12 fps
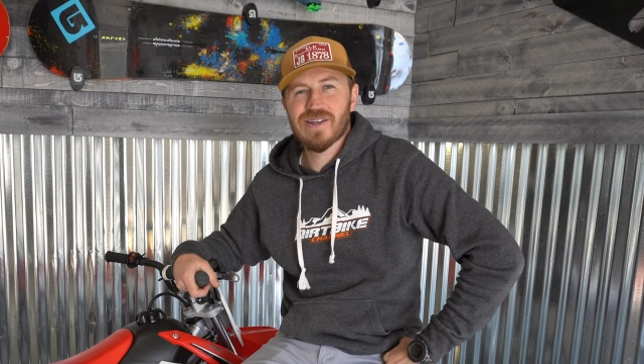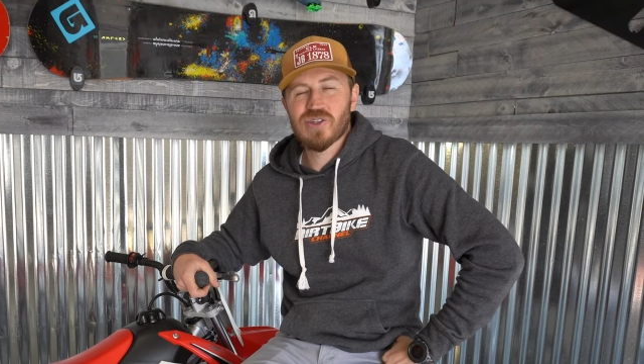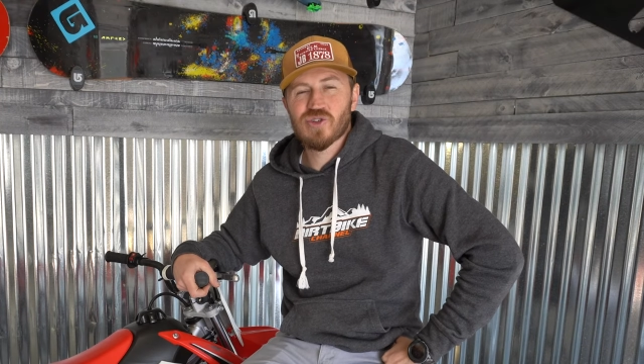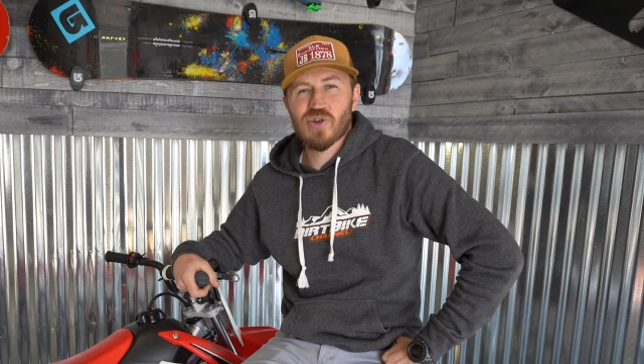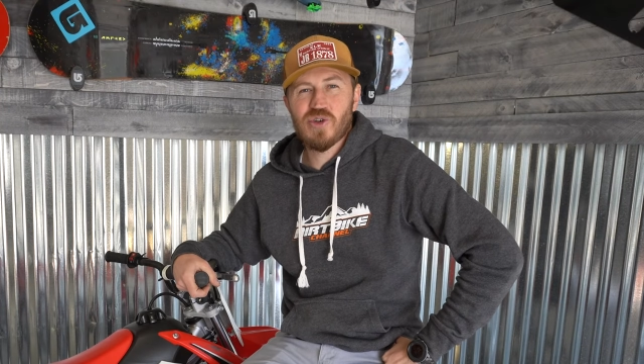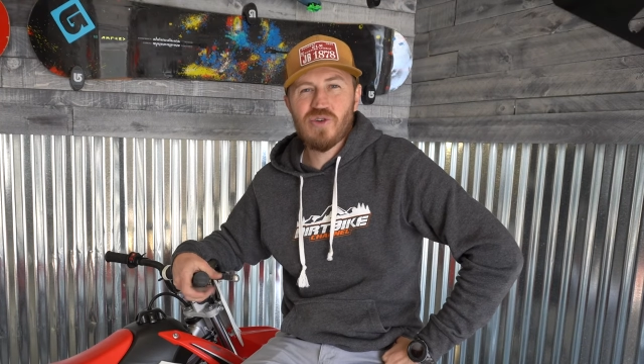
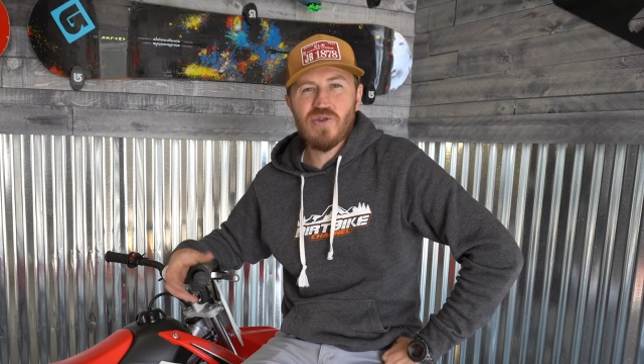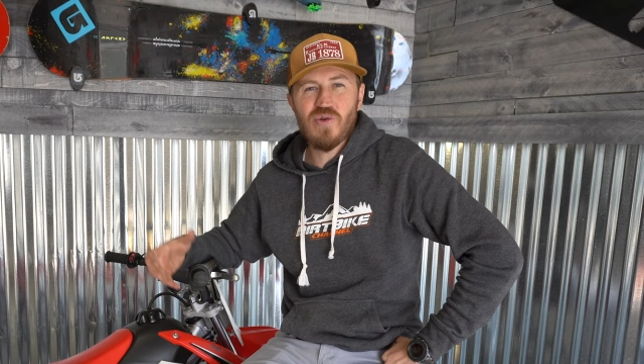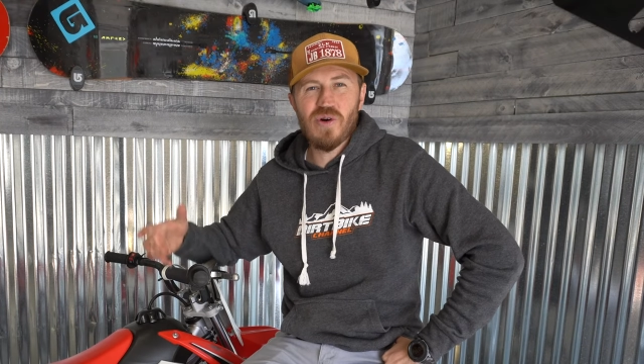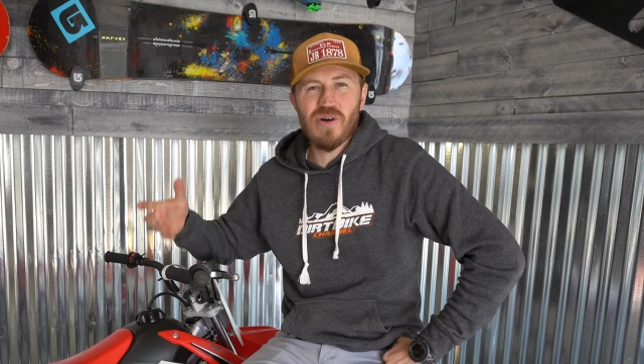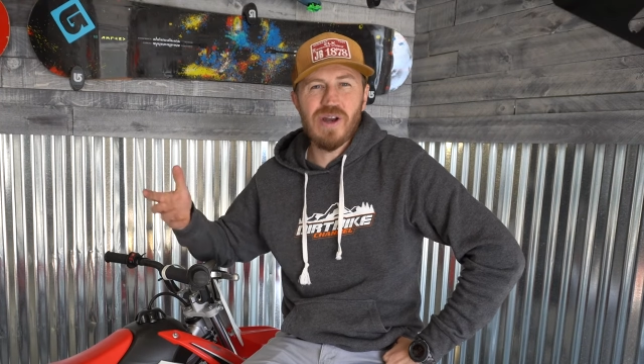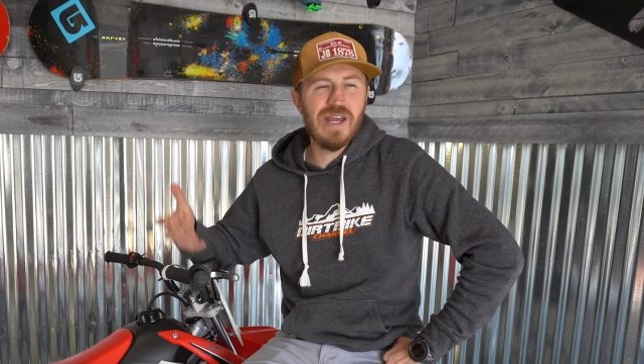so you
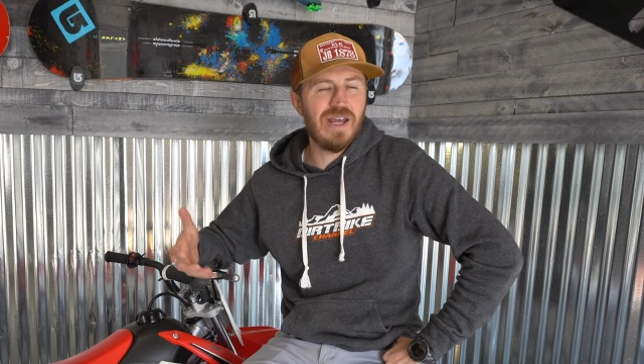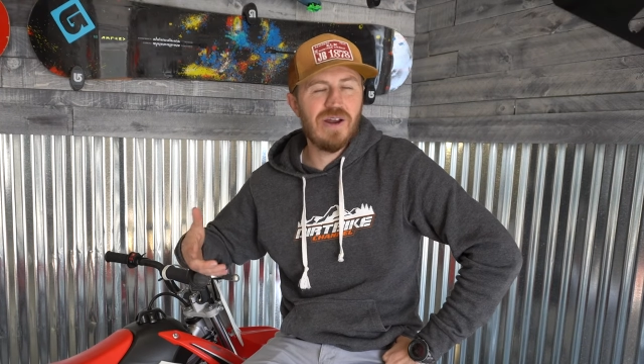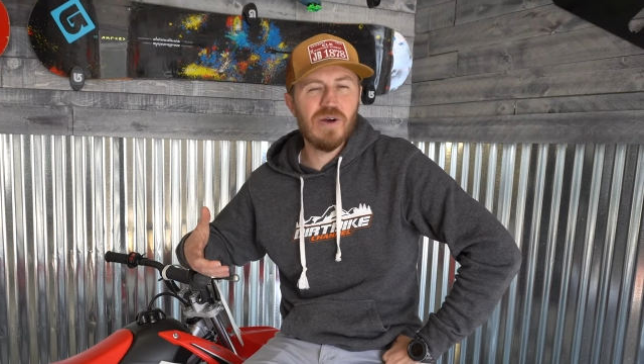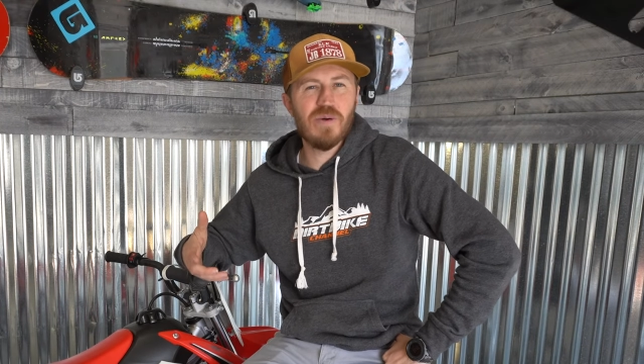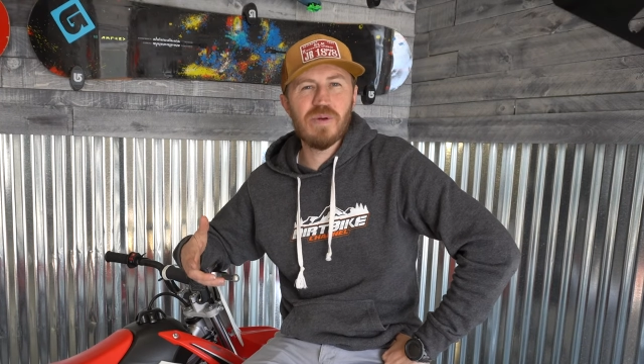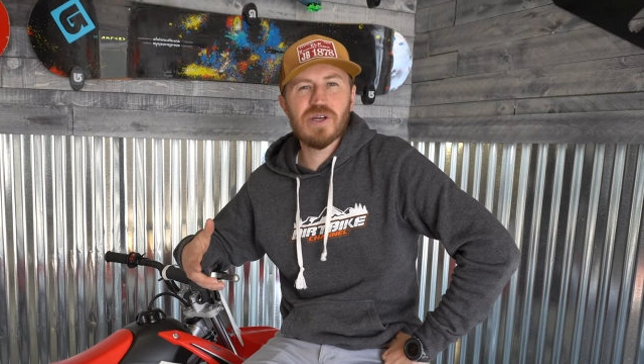are
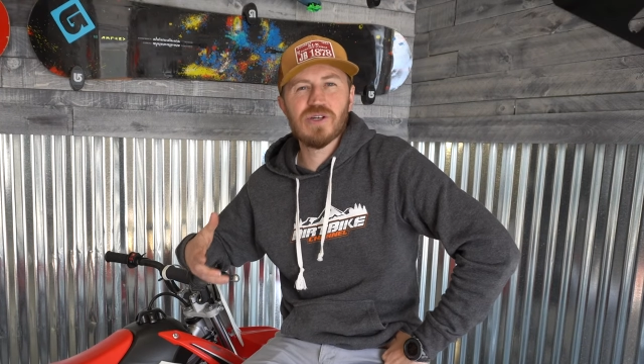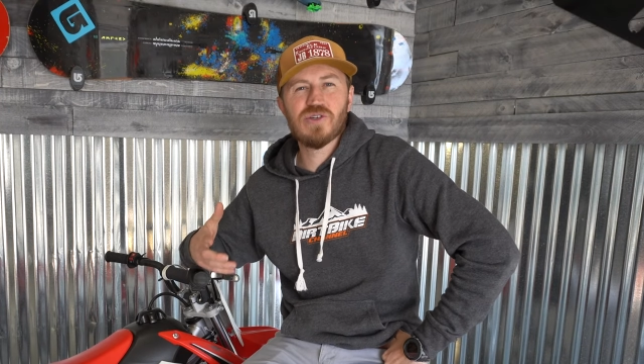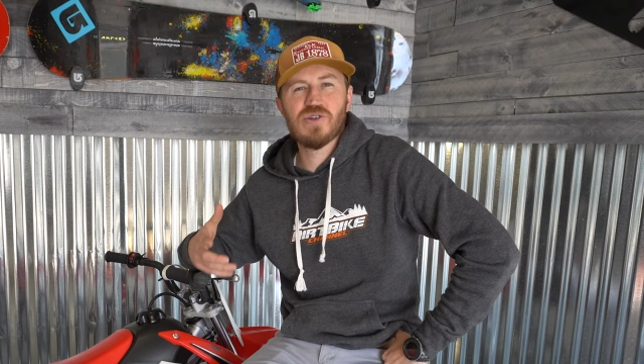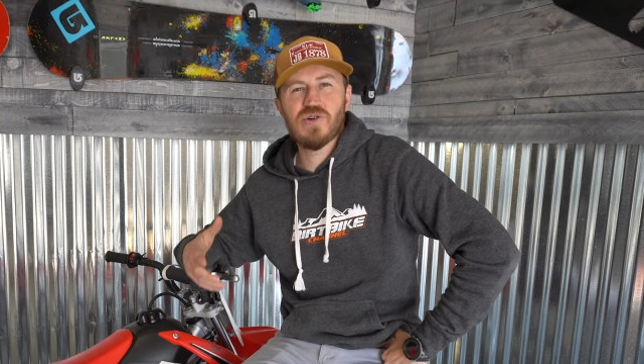here because